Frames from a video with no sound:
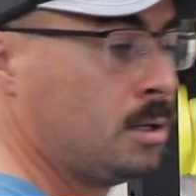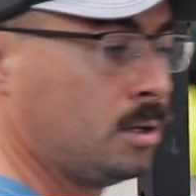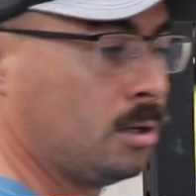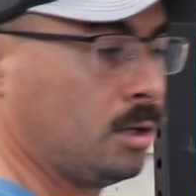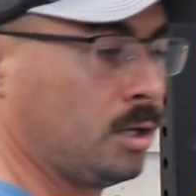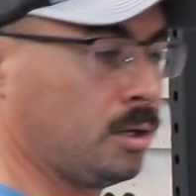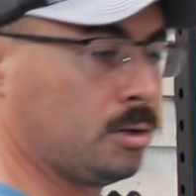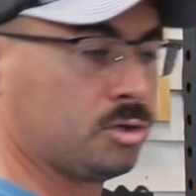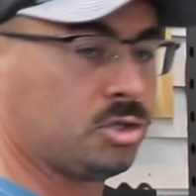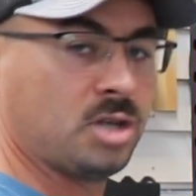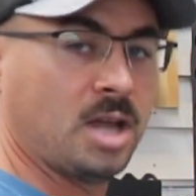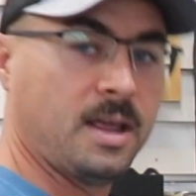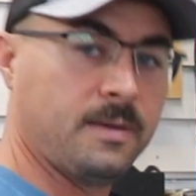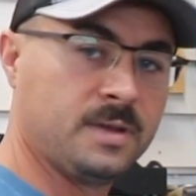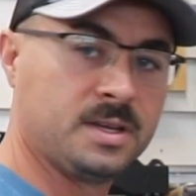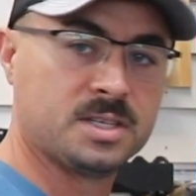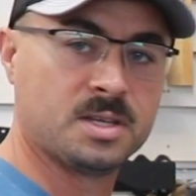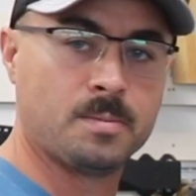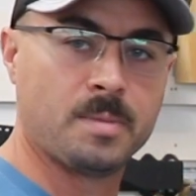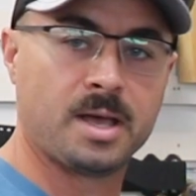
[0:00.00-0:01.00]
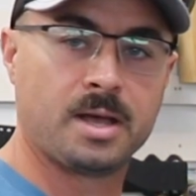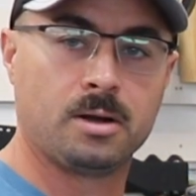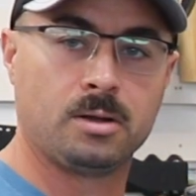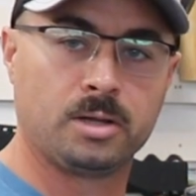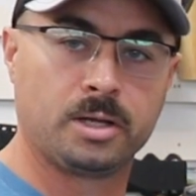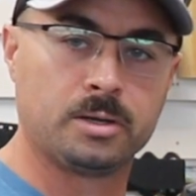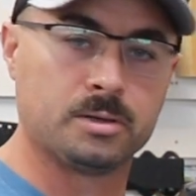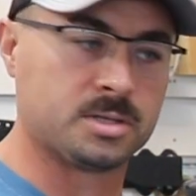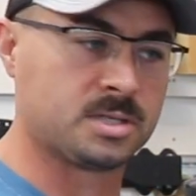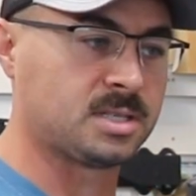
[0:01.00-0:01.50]
little shavings of metal,
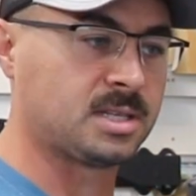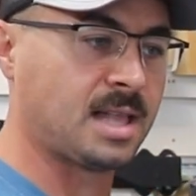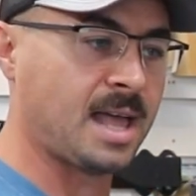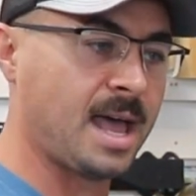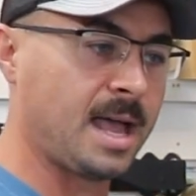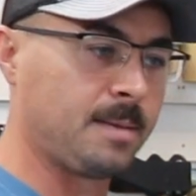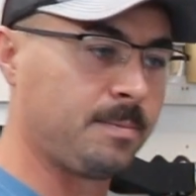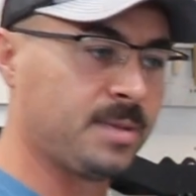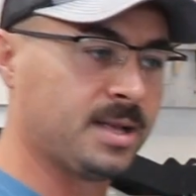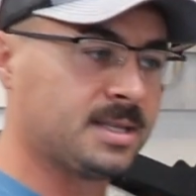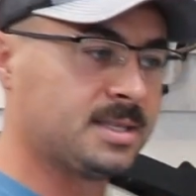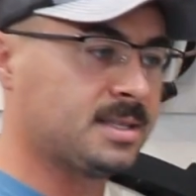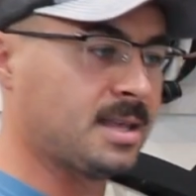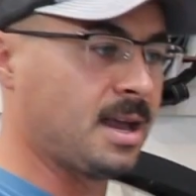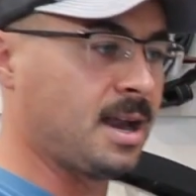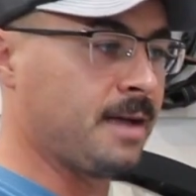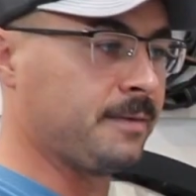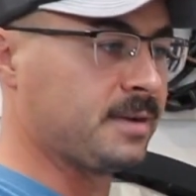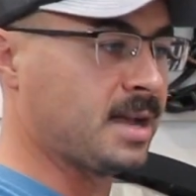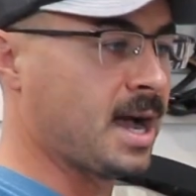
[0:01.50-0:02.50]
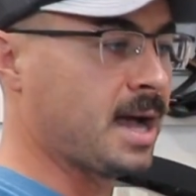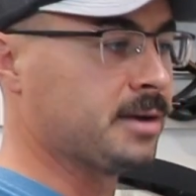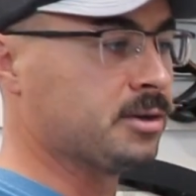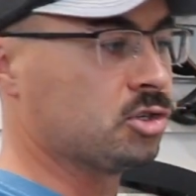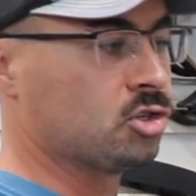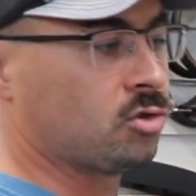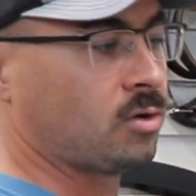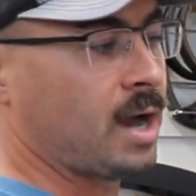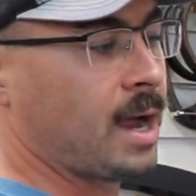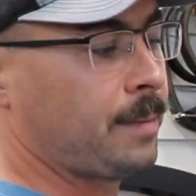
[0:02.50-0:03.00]
little slag bits that have gotten
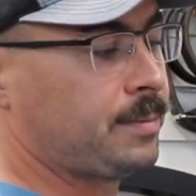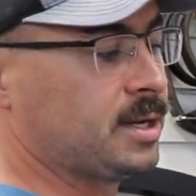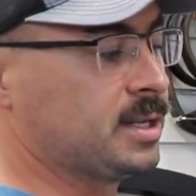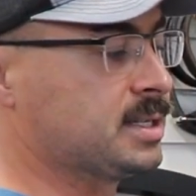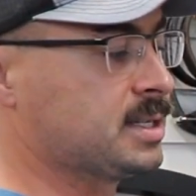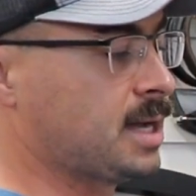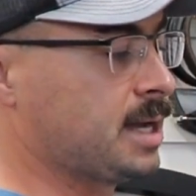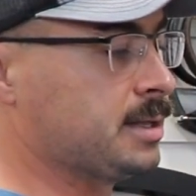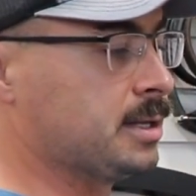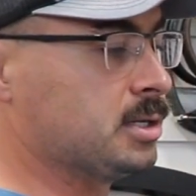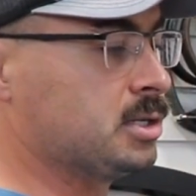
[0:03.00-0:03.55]
trapped inside the